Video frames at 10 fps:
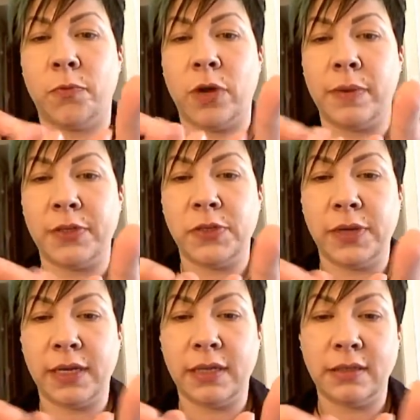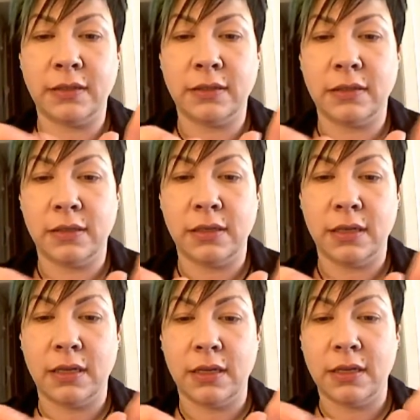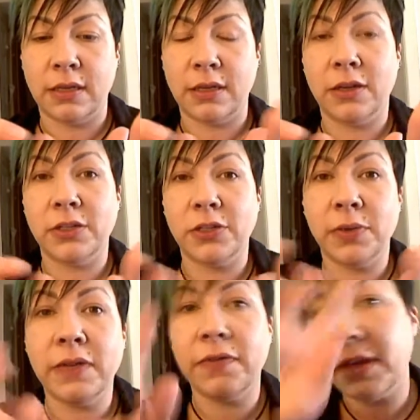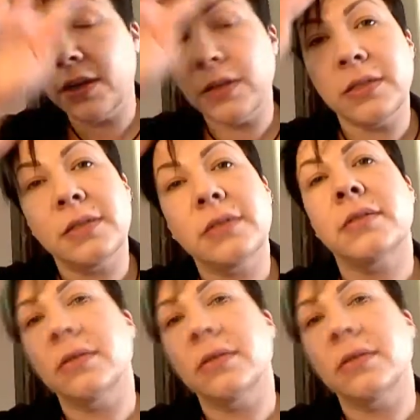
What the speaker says: Warm it between my two ring fingers.